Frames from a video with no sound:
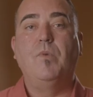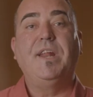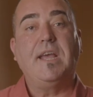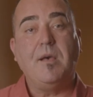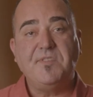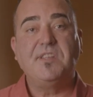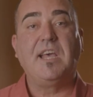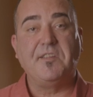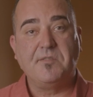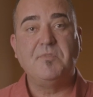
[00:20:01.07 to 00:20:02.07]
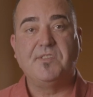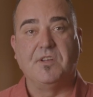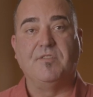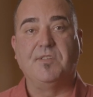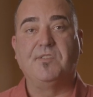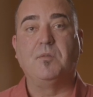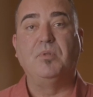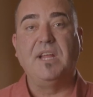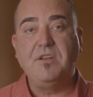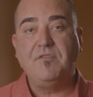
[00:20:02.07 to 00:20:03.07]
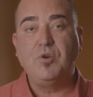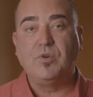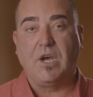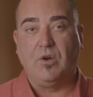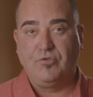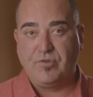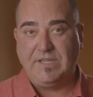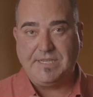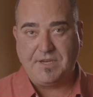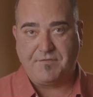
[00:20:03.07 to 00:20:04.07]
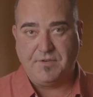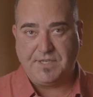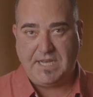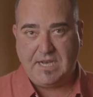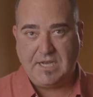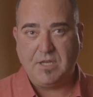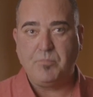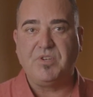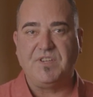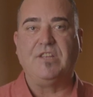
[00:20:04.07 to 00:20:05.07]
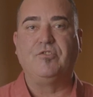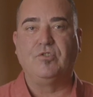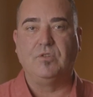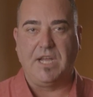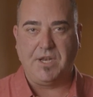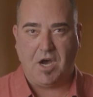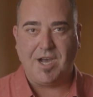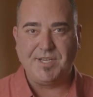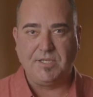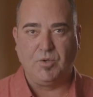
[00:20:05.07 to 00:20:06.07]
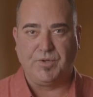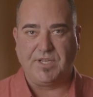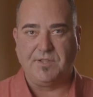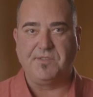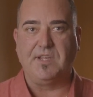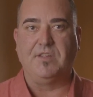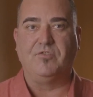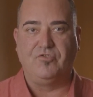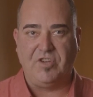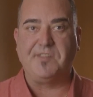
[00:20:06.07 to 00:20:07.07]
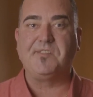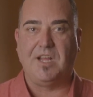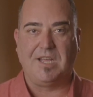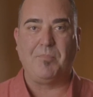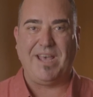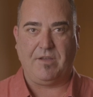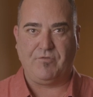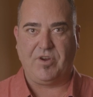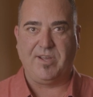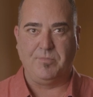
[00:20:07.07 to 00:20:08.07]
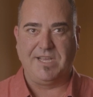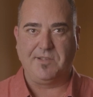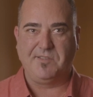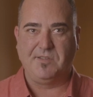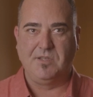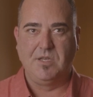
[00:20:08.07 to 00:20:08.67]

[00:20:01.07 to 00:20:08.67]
When it comes to customer service, the blend of your culturally different target, potential and ideal audience is just like a bag of trail mix.